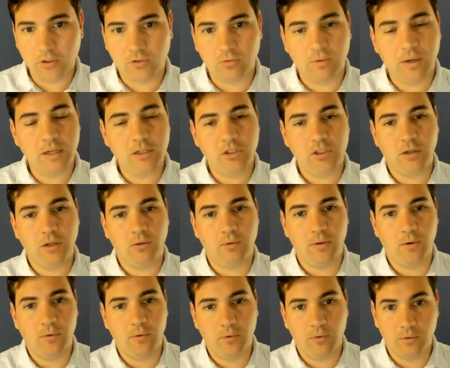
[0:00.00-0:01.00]
ratio
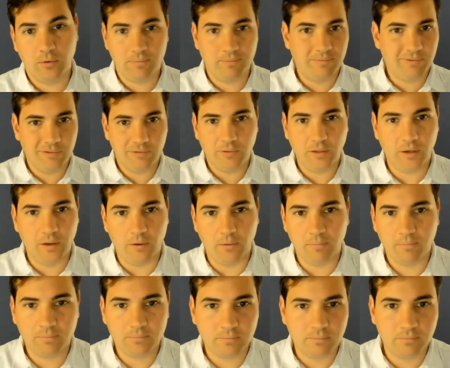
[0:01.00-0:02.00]
loan, or,
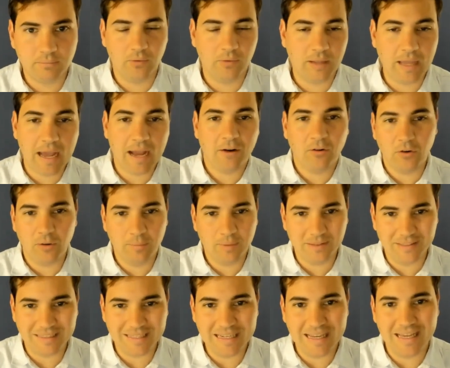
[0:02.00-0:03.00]
the acronym
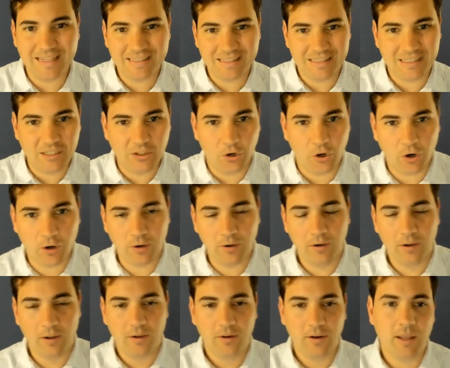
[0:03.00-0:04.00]
is DSCR.
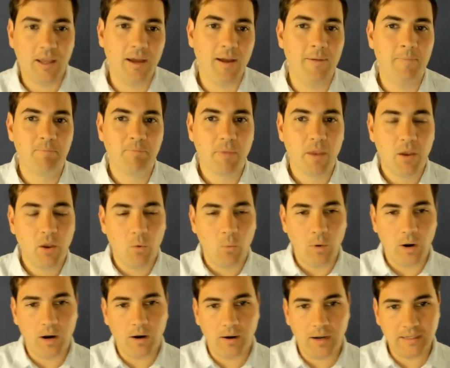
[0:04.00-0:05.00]
Okay,
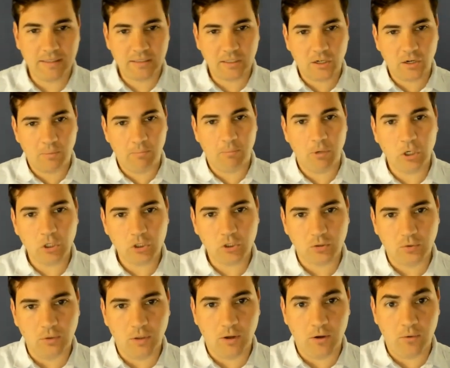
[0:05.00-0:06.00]
where it's a
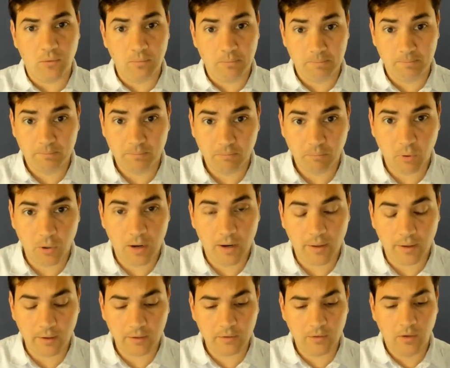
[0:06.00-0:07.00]
commercial loan
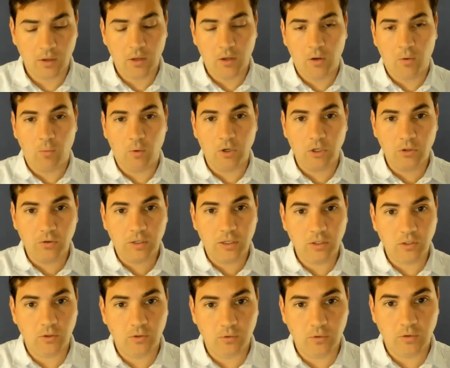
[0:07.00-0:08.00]
product where you can
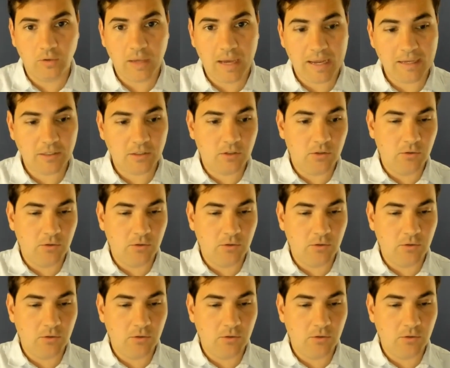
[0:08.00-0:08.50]
use that